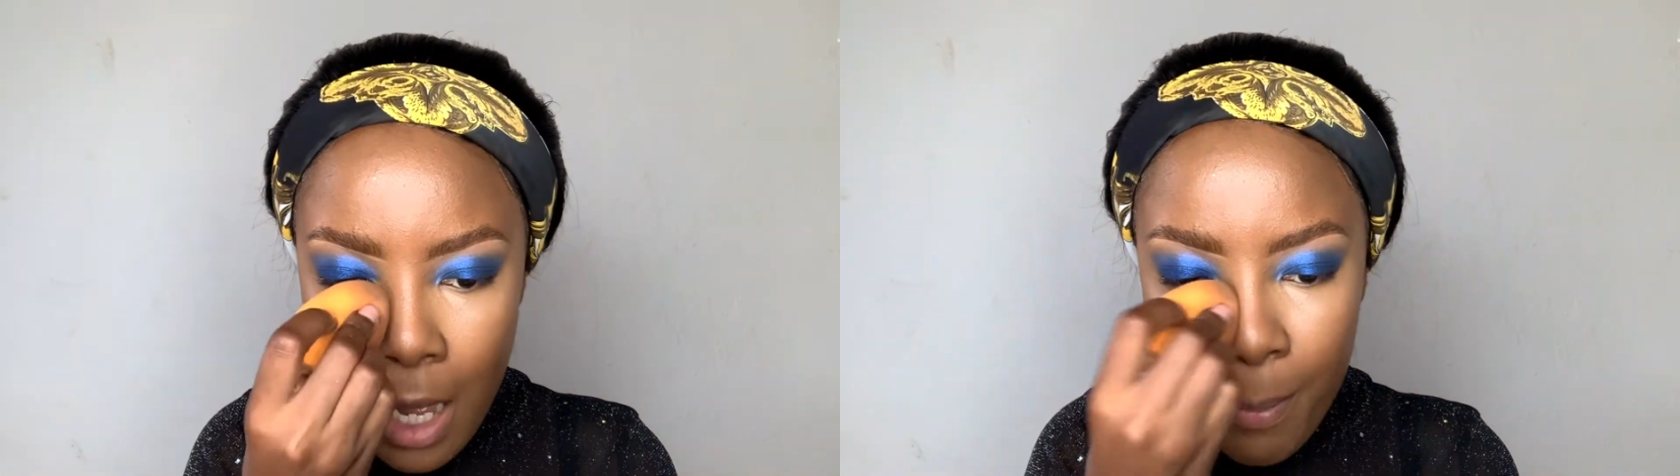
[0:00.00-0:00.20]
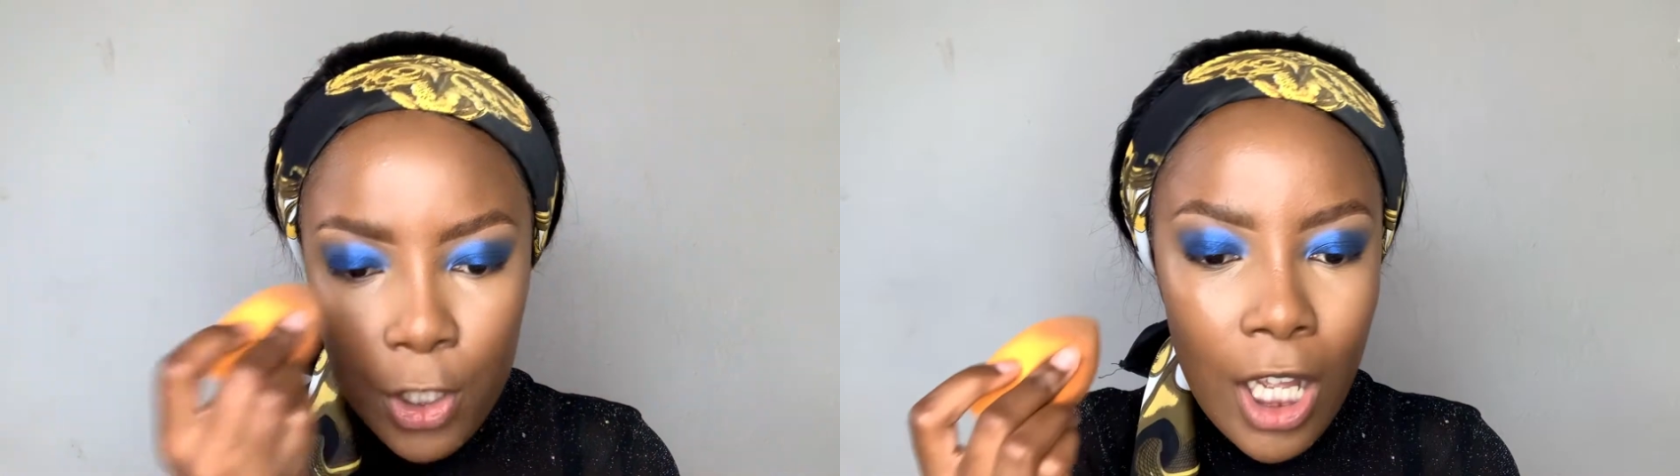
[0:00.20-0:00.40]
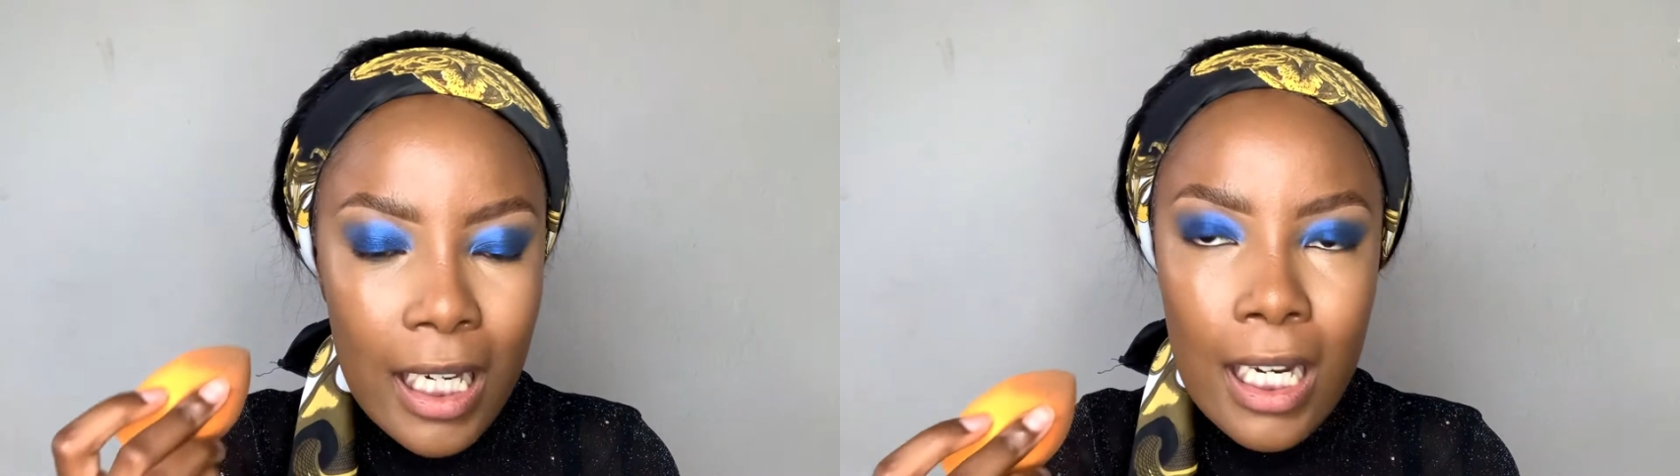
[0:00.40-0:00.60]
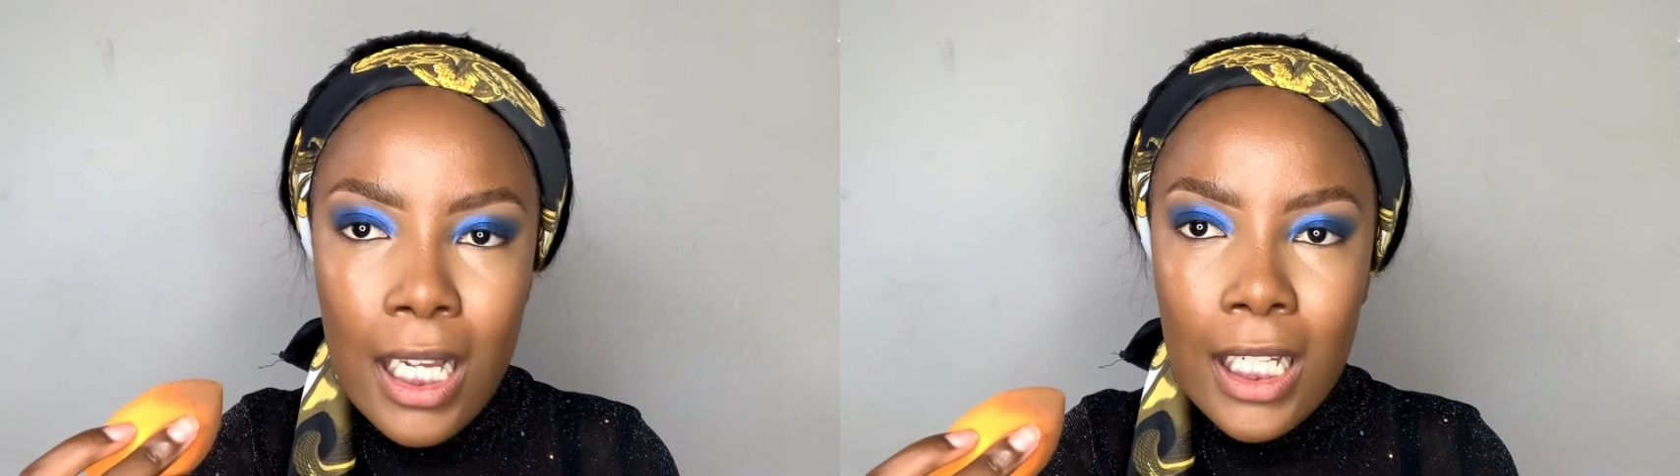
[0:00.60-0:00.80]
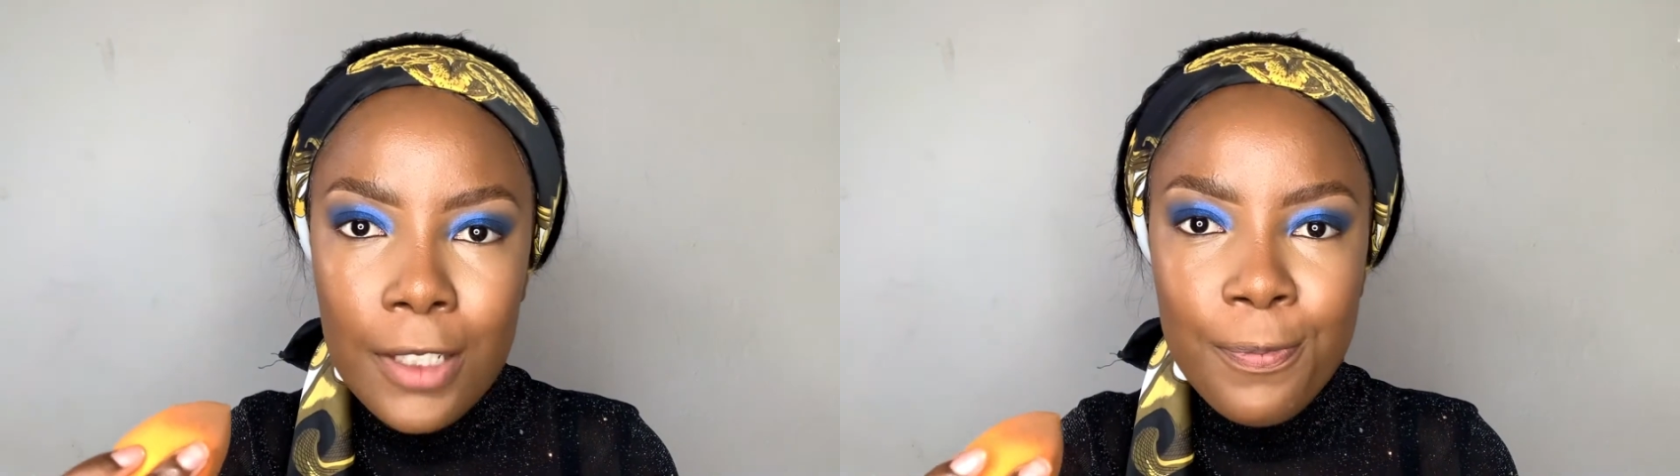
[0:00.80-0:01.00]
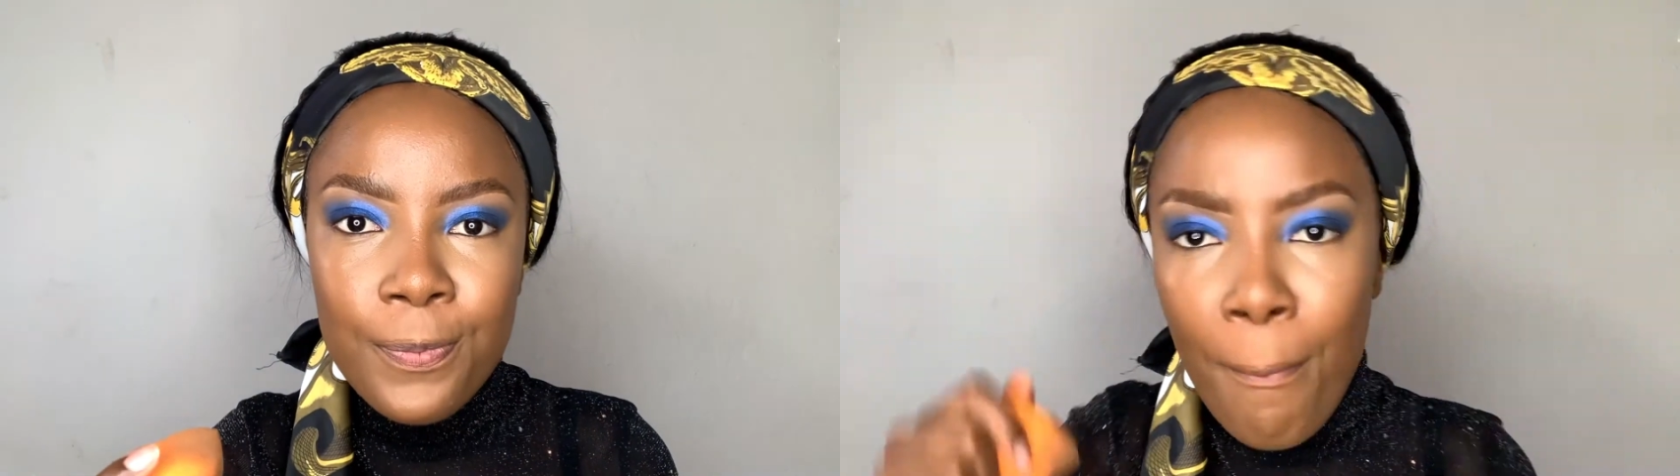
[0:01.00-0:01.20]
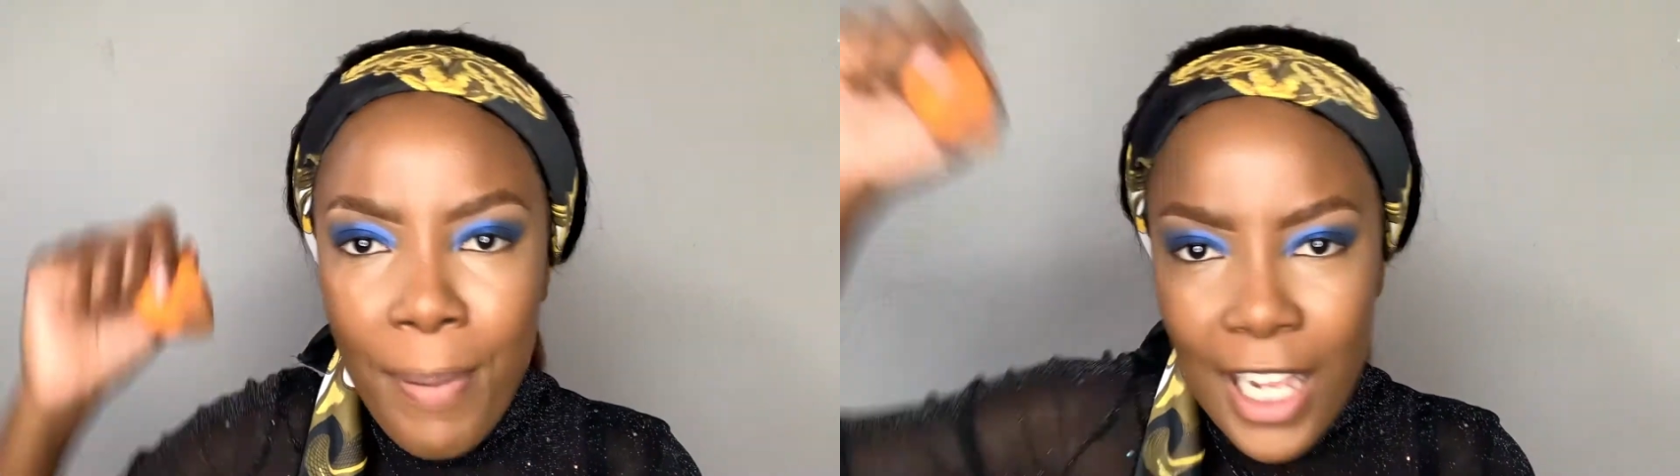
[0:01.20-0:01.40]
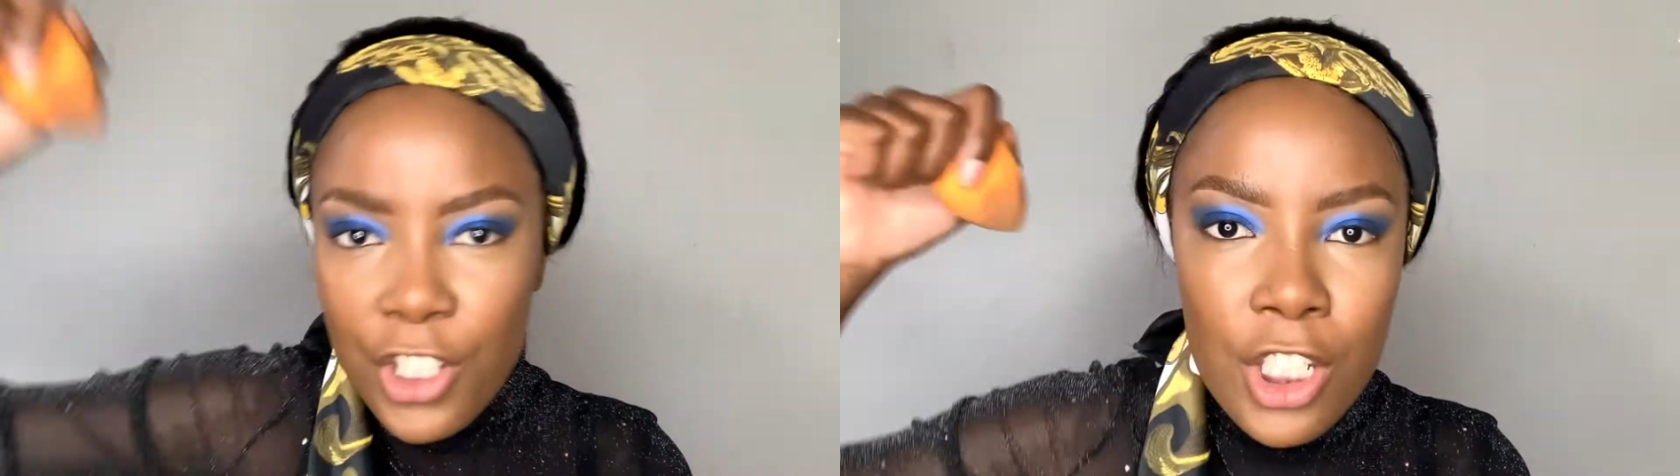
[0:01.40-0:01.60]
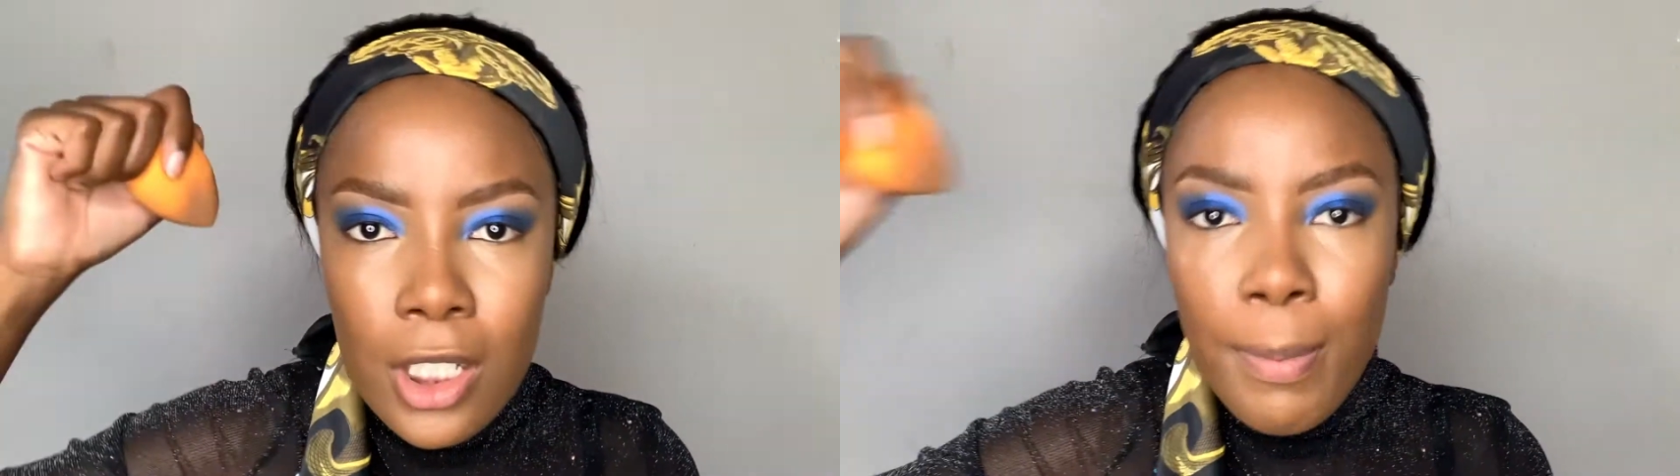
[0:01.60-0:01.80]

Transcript: but not in a passionate